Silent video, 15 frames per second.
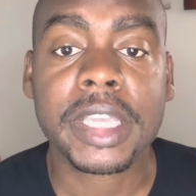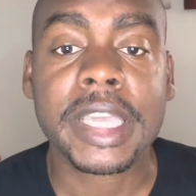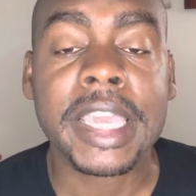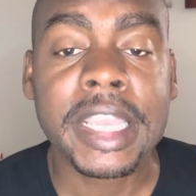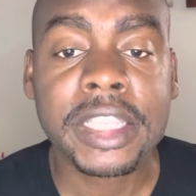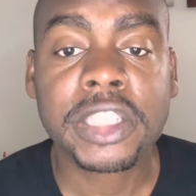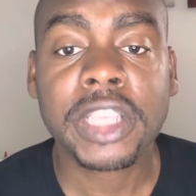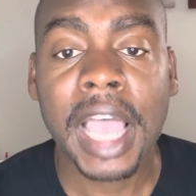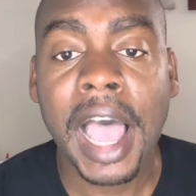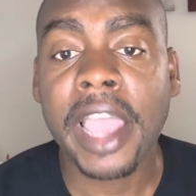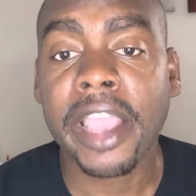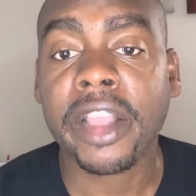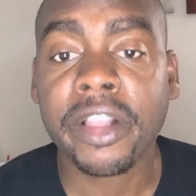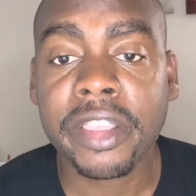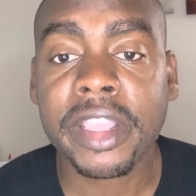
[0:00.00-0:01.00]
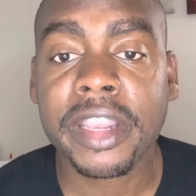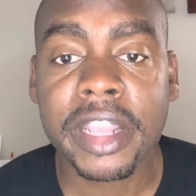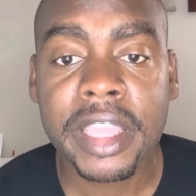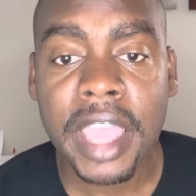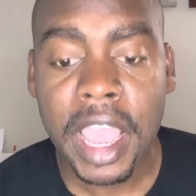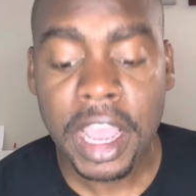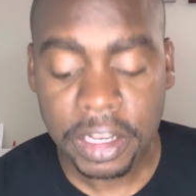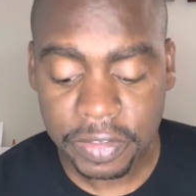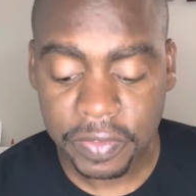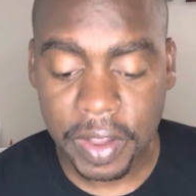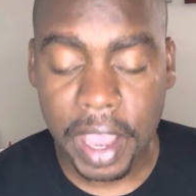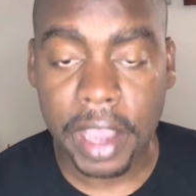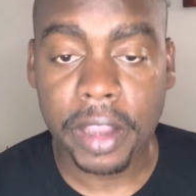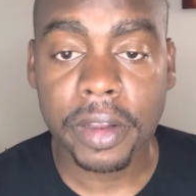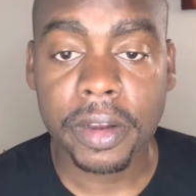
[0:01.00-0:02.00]
it's higher than the cash
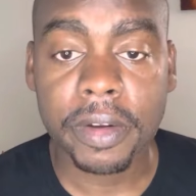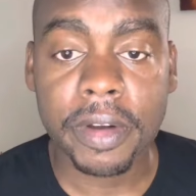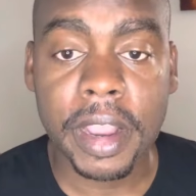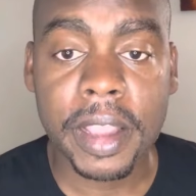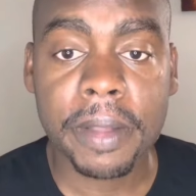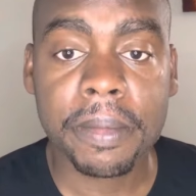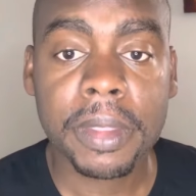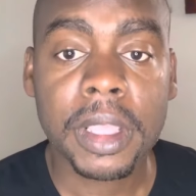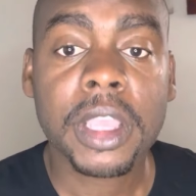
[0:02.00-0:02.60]
value, right?